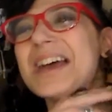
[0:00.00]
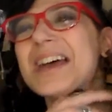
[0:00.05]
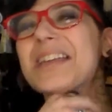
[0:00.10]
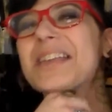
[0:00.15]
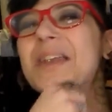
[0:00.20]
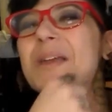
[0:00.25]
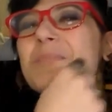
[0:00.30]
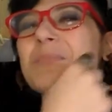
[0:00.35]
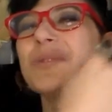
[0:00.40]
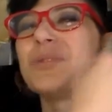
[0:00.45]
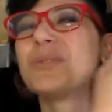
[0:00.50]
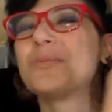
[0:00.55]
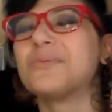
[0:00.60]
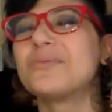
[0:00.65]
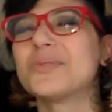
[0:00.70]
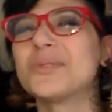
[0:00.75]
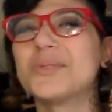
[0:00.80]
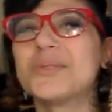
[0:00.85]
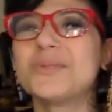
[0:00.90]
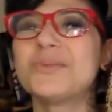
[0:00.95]
And then I put the
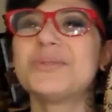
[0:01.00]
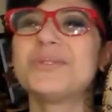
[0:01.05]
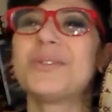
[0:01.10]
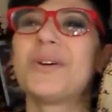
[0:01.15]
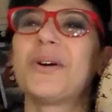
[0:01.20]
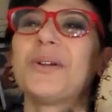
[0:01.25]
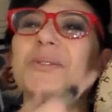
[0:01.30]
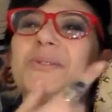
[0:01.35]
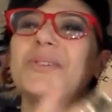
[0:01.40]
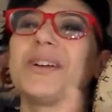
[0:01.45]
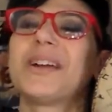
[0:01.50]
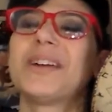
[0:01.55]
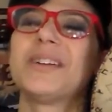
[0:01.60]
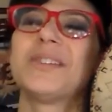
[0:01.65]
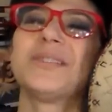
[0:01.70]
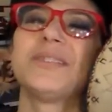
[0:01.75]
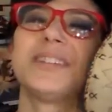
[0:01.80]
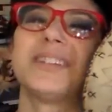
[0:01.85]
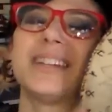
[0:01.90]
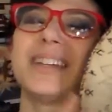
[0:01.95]
runes all
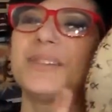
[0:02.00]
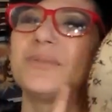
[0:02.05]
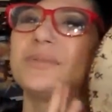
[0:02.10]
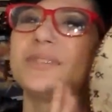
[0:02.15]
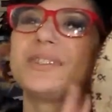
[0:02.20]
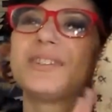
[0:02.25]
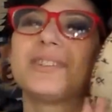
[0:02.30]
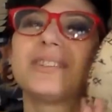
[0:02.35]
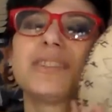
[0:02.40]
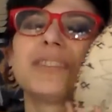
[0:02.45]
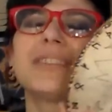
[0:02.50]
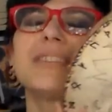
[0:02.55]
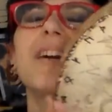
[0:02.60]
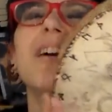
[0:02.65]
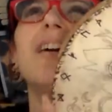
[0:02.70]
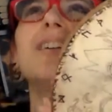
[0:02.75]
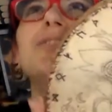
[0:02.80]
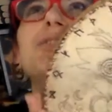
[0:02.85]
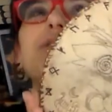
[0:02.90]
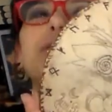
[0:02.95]
around, and it was just
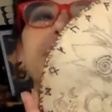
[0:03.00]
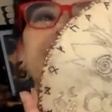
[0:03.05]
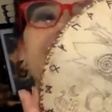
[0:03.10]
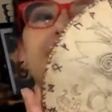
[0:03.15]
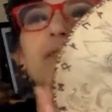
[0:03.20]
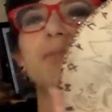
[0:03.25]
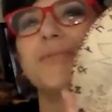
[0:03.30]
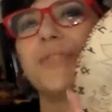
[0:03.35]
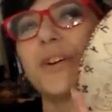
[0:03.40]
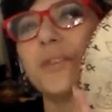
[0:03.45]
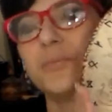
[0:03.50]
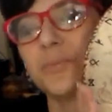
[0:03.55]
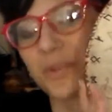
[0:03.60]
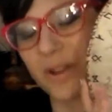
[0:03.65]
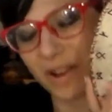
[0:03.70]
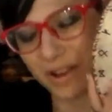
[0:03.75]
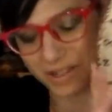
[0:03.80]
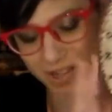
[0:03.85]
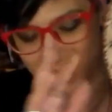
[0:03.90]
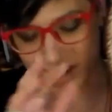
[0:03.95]
such a fun
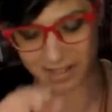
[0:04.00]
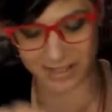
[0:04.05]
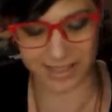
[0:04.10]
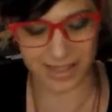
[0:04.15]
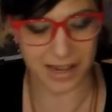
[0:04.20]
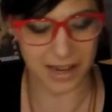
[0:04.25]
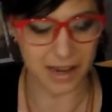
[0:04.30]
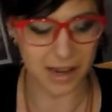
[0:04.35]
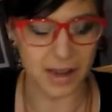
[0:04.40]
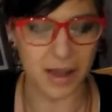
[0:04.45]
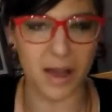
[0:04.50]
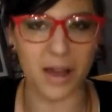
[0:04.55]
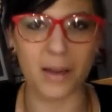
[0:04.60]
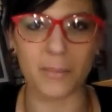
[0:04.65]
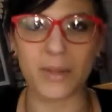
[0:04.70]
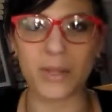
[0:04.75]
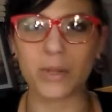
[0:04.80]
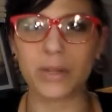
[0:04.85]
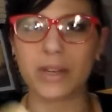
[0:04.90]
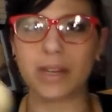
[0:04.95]
project.
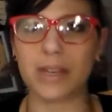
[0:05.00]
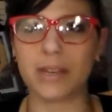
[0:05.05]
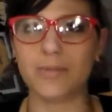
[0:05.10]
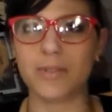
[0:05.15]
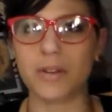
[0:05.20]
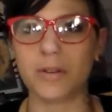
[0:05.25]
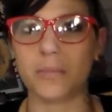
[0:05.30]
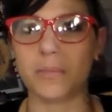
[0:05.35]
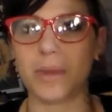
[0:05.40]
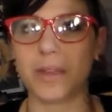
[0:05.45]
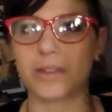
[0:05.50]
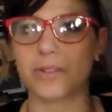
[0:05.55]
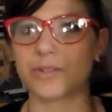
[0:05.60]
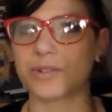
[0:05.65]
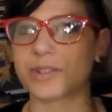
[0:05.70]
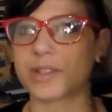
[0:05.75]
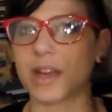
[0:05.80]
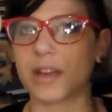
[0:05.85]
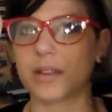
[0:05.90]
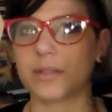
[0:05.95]
You could even make
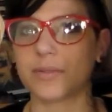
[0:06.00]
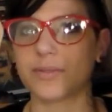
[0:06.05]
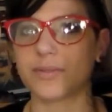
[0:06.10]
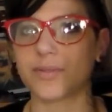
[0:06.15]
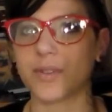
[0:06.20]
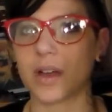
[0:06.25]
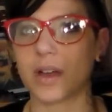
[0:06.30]
yourself